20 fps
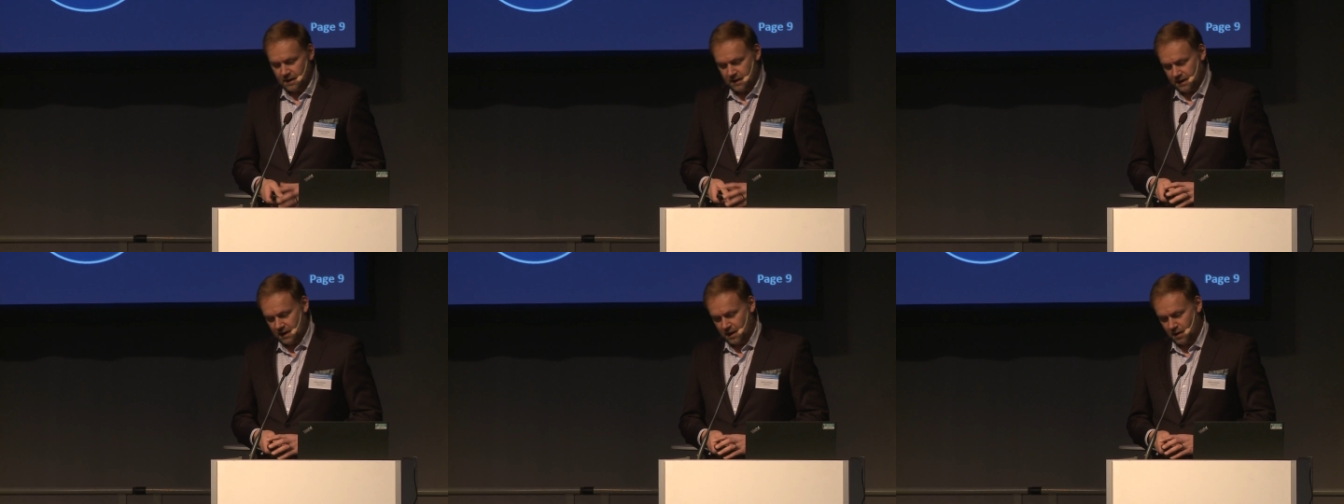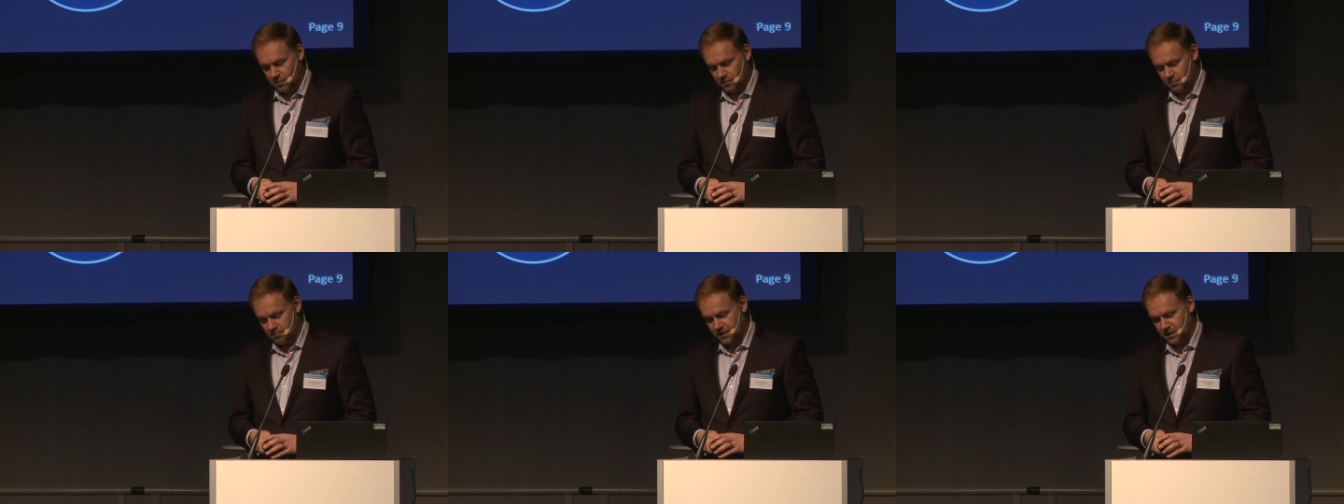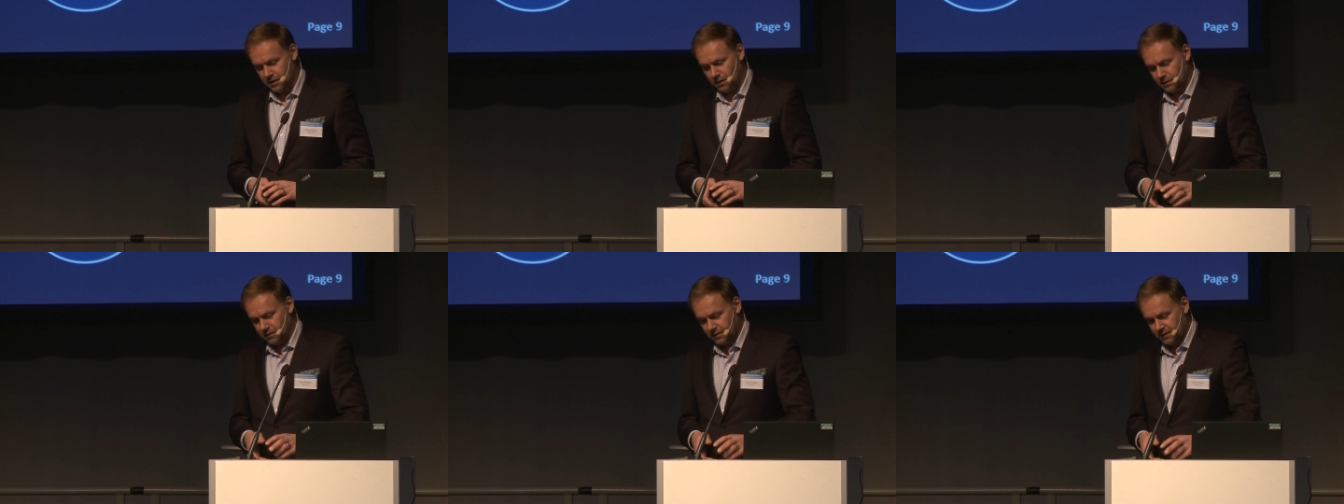Now,
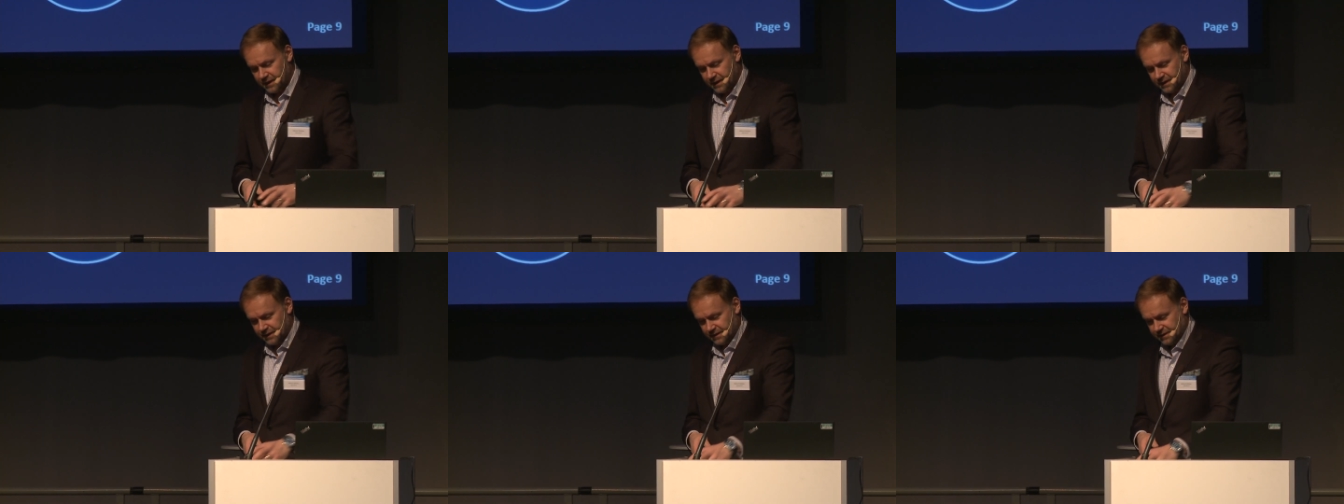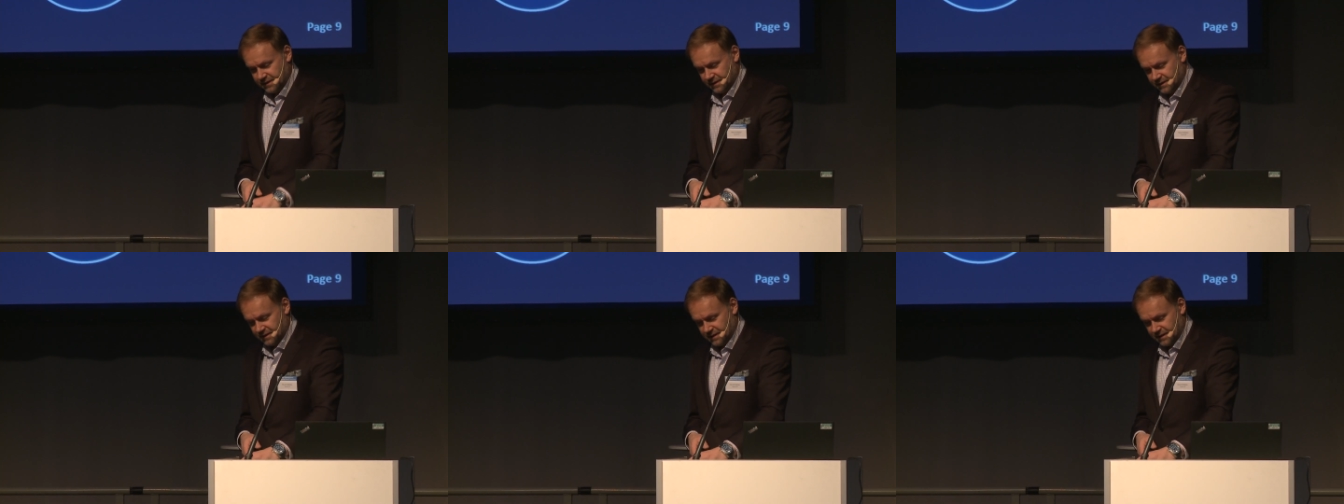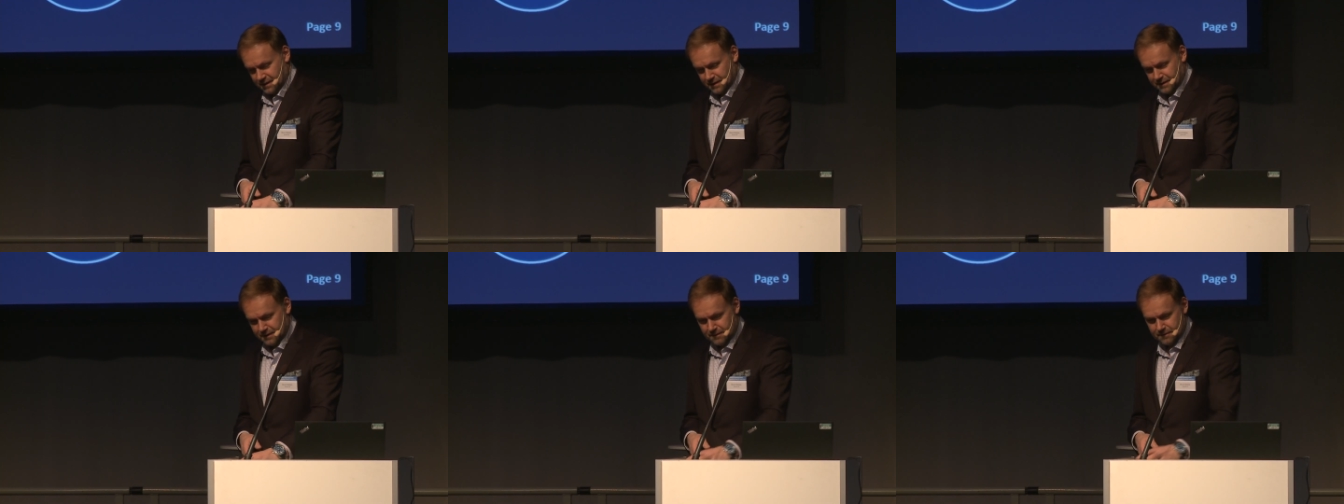beyond this,
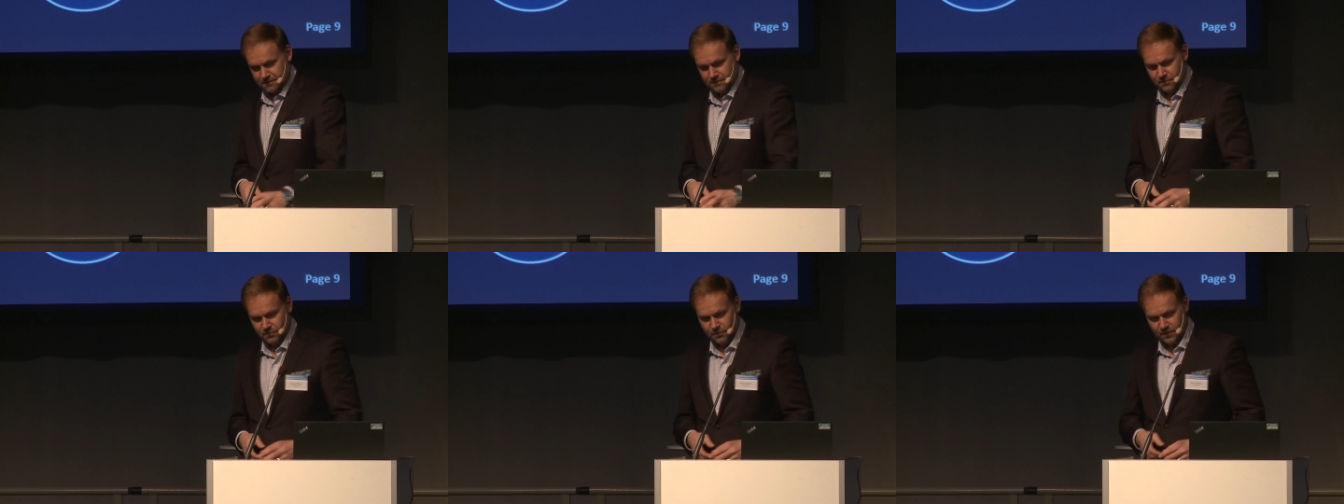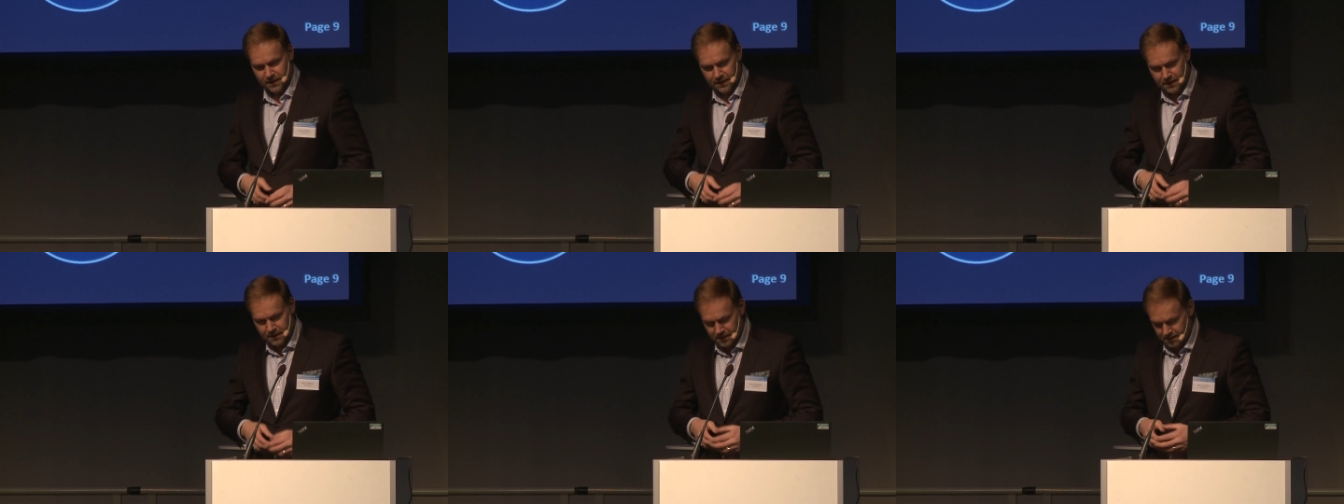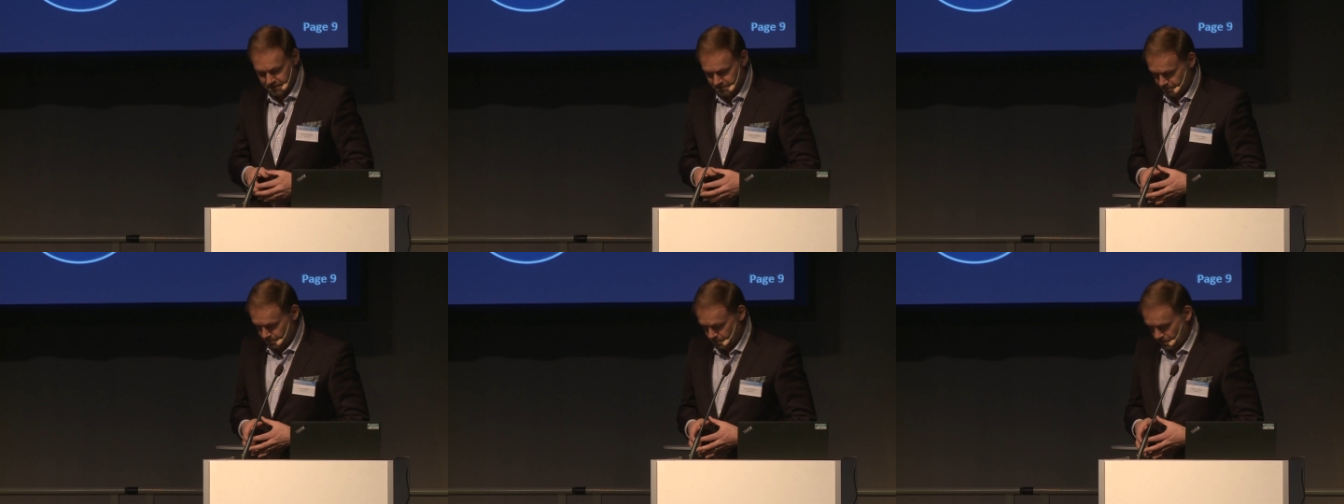uh, we